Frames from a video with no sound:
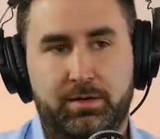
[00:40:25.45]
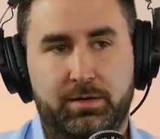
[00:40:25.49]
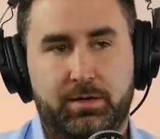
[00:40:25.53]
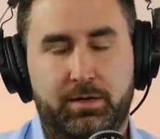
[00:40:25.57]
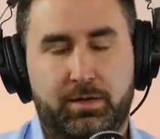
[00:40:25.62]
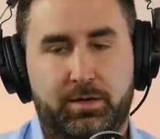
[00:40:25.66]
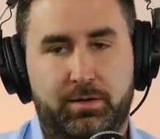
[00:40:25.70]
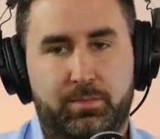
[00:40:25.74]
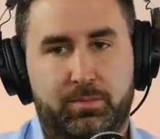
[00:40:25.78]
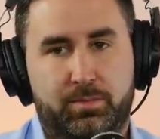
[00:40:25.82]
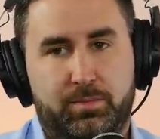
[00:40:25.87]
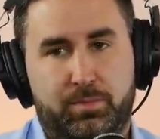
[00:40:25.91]

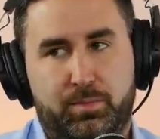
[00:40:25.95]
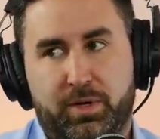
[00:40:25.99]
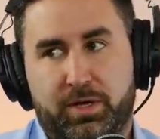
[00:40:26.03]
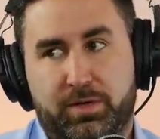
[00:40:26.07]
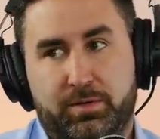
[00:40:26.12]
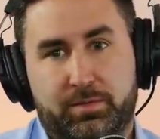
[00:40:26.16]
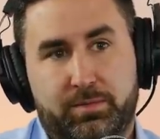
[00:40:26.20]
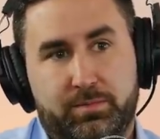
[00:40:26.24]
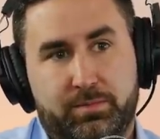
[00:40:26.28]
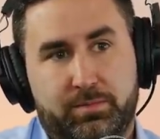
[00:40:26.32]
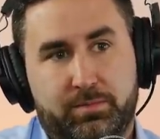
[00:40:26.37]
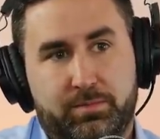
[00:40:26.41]
um,
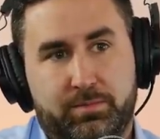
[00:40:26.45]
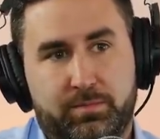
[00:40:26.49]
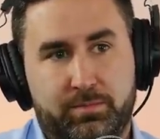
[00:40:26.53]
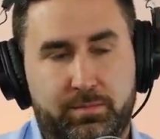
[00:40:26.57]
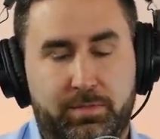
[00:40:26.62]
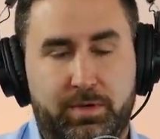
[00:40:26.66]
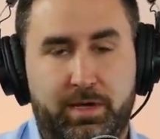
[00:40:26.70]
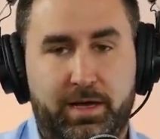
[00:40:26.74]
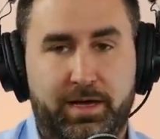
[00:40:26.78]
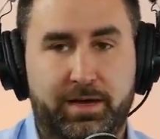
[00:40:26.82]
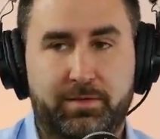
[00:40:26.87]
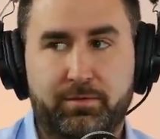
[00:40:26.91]
but
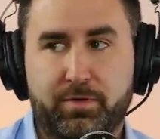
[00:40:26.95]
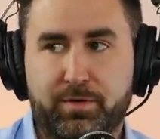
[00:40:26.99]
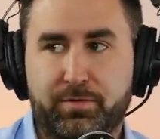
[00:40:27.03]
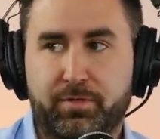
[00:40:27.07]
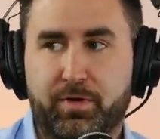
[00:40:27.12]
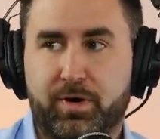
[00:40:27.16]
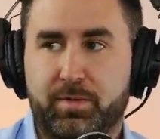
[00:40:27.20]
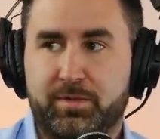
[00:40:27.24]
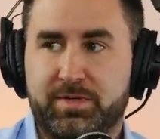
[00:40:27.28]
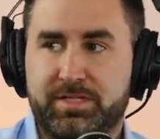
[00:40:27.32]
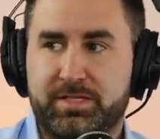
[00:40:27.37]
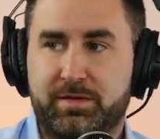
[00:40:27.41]
not every
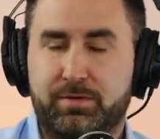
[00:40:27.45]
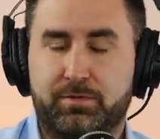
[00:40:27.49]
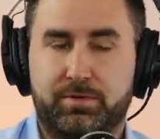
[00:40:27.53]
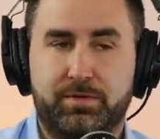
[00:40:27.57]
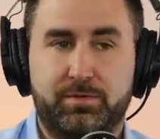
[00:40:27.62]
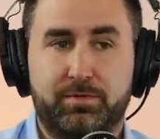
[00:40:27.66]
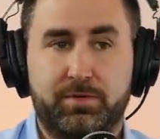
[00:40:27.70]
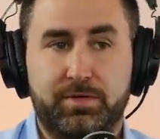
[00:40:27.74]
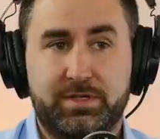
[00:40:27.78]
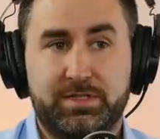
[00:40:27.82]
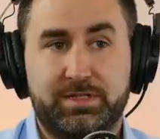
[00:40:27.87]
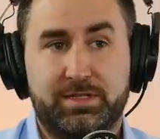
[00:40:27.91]
pharmacy
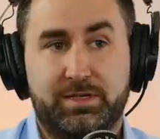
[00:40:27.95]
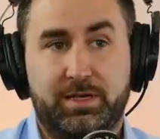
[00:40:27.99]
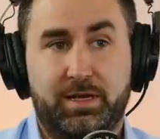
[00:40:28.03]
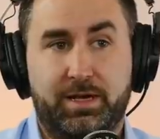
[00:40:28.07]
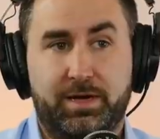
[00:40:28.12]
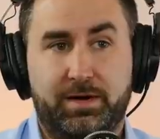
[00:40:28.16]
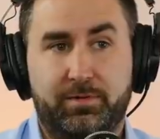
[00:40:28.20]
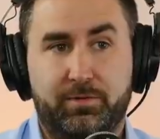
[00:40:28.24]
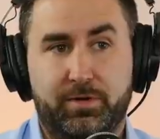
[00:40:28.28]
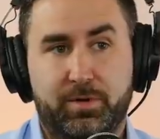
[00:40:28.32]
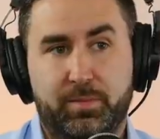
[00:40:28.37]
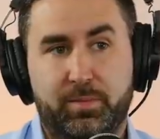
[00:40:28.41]
delivers and
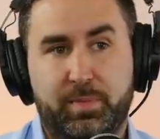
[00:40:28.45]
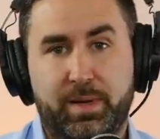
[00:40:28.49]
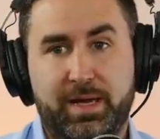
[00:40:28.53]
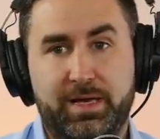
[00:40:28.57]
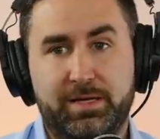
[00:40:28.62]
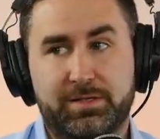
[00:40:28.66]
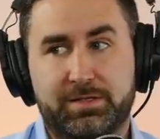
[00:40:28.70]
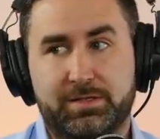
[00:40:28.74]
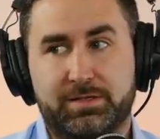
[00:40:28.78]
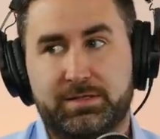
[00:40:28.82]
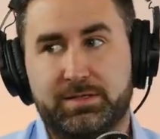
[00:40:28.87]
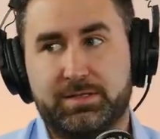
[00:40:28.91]
not every
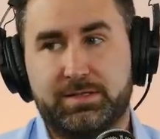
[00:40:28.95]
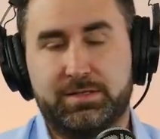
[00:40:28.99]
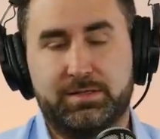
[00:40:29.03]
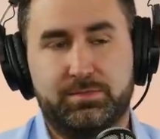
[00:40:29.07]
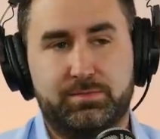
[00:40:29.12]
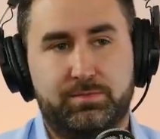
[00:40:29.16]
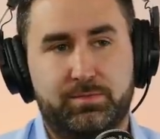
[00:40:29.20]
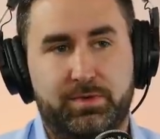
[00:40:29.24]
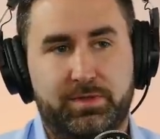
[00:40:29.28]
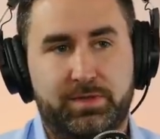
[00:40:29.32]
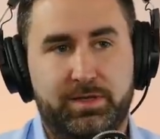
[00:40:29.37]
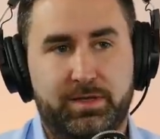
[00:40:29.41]

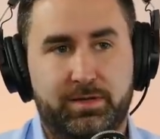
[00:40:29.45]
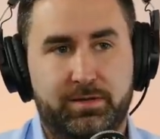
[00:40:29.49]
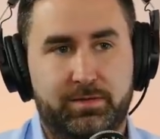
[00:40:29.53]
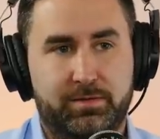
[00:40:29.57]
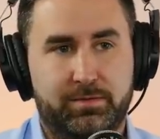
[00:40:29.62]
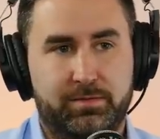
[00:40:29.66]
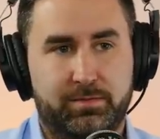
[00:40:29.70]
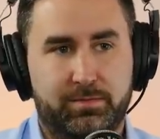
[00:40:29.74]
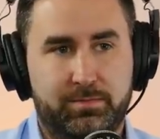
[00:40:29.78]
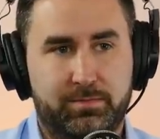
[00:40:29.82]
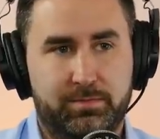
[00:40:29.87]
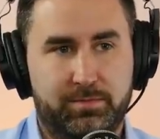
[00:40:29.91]
patient's
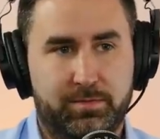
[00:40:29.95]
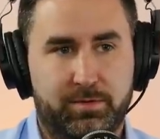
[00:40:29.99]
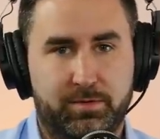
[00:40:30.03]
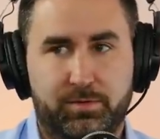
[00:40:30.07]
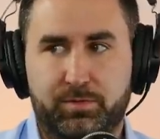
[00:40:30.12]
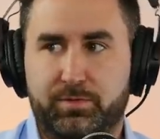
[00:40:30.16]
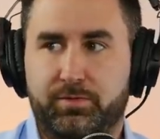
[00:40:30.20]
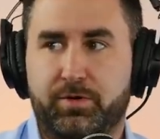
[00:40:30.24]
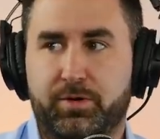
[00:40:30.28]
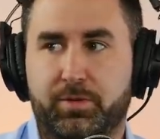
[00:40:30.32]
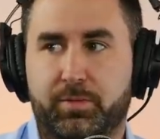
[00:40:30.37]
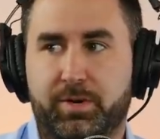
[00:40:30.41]
within
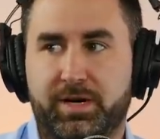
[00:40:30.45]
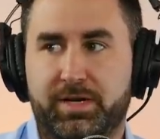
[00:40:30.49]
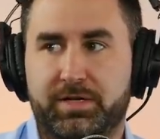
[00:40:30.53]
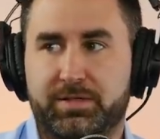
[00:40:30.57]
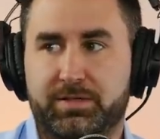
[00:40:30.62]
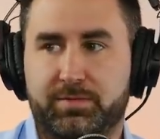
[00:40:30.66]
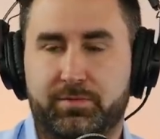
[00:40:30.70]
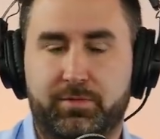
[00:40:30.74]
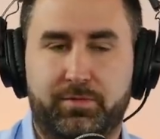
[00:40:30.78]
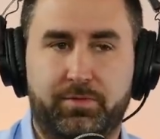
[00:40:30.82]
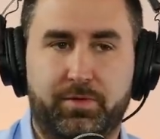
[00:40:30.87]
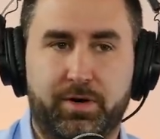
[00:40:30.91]
delivery
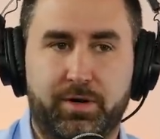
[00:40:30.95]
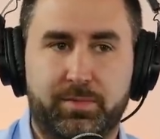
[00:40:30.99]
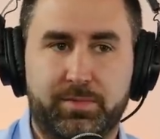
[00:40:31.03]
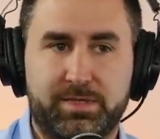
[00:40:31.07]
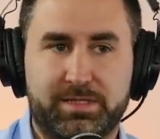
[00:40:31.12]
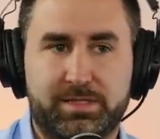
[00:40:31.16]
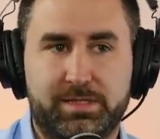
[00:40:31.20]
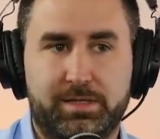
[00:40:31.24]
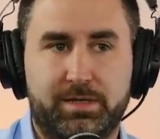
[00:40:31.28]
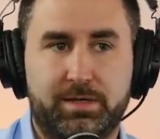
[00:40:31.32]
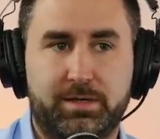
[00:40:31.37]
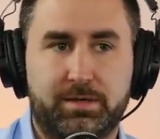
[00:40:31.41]
range of a
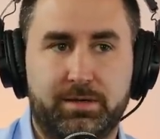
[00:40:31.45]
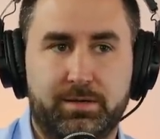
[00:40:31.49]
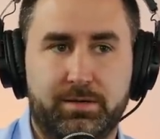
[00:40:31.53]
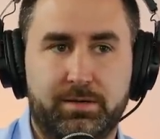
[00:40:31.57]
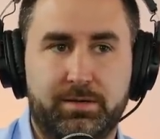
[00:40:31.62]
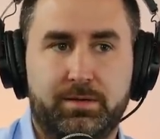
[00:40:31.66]
pharmacy.